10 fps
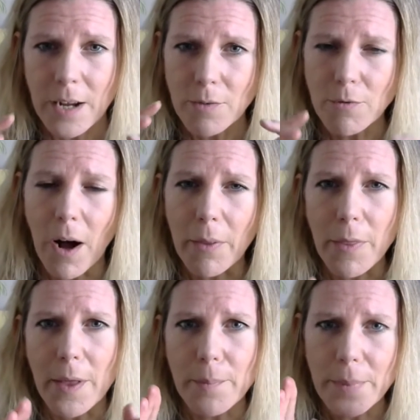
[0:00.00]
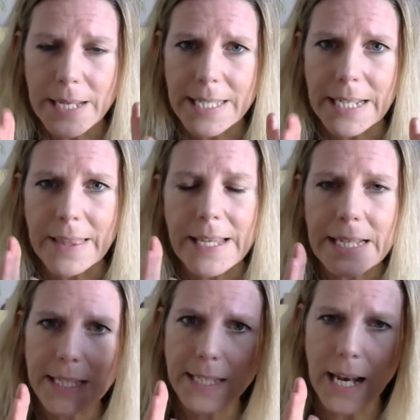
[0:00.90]
rather than meeting in
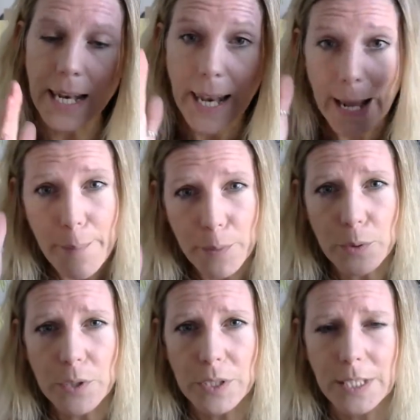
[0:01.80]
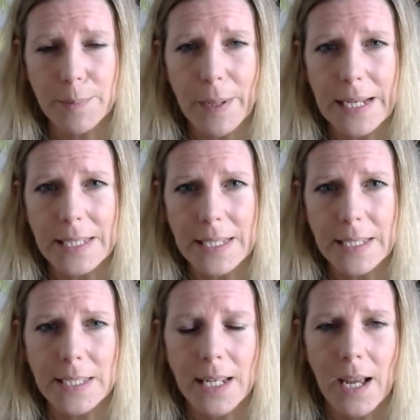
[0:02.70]
these labelled
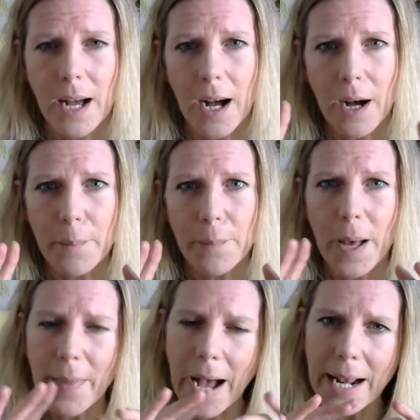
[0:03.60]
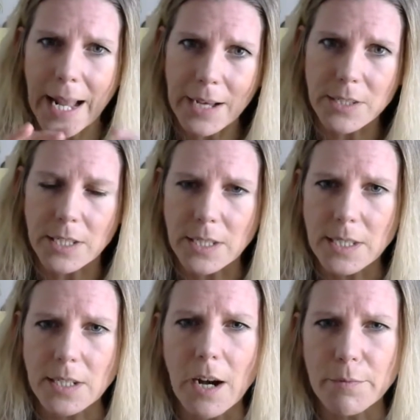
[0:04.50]
spaces. And that allows us to
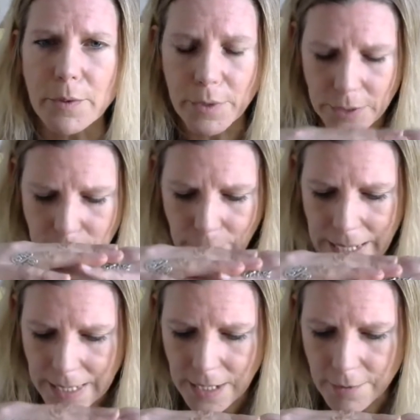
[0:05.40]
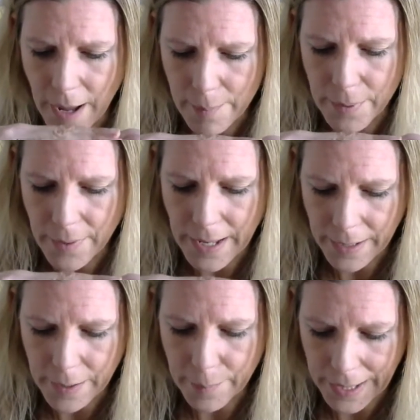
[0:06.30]
start from a real space of empathy and
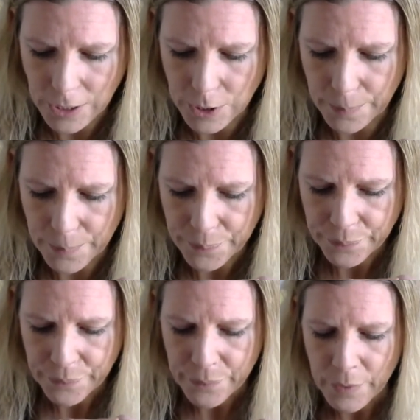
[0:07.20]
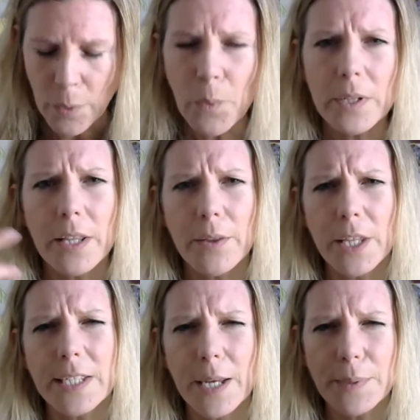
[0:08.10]
compassion. And one of the
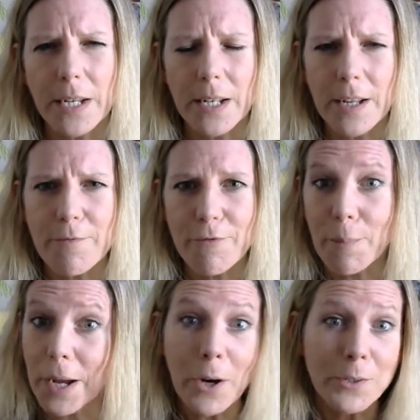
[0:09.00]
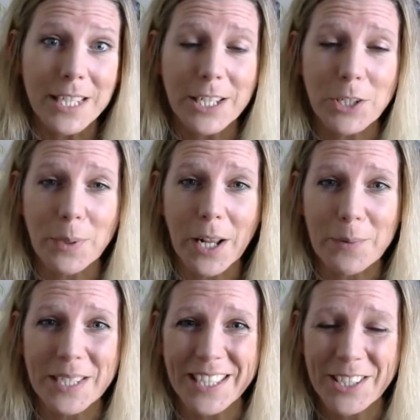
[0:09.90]
tips I learned from my old teacher when I
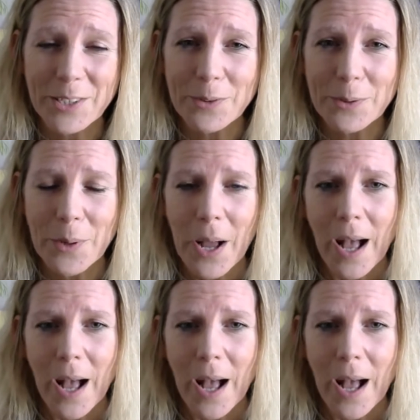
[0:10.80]
was at school,